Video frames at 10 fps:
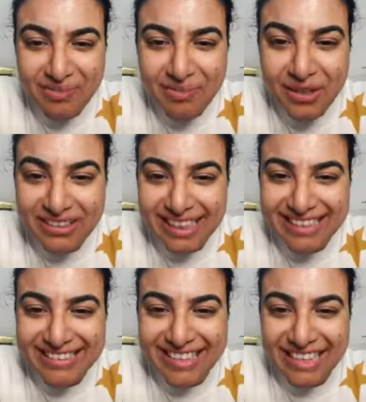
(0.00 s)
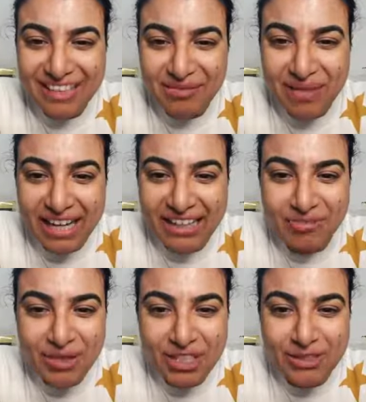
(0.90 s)
Mukta is taking back. And
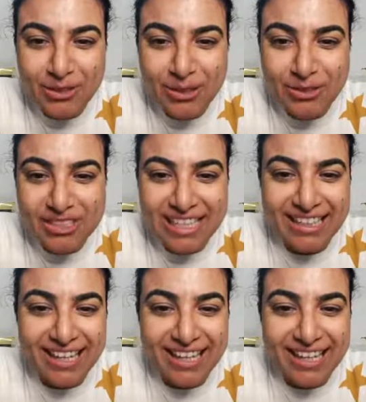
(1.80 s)
Mukta is also saying,